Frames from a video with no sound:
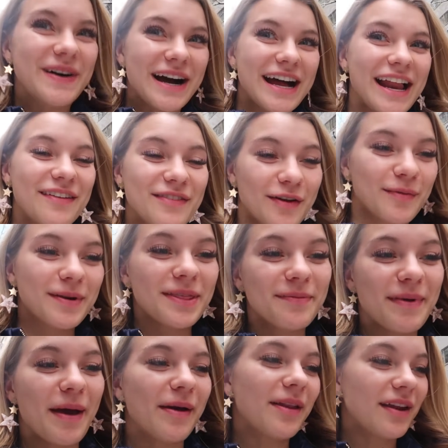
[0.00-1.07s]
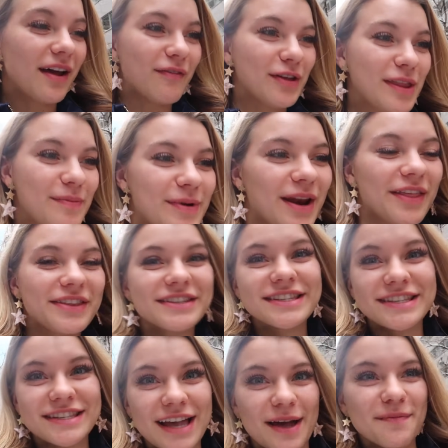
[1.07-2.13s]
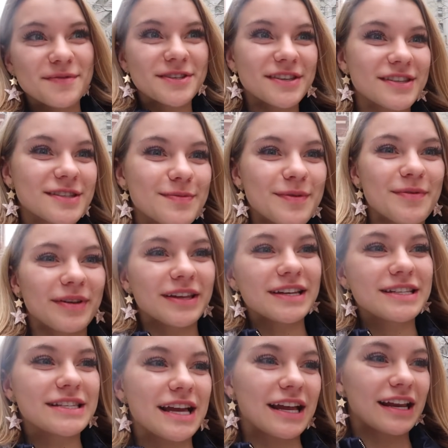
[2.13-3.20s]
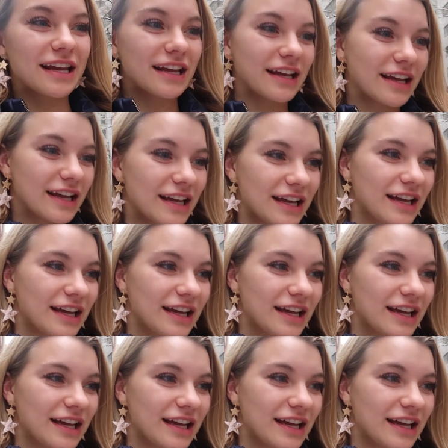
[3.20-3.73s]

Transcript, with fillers: but I've never been to the Met. I've only been on the steps, so this will be really exciting.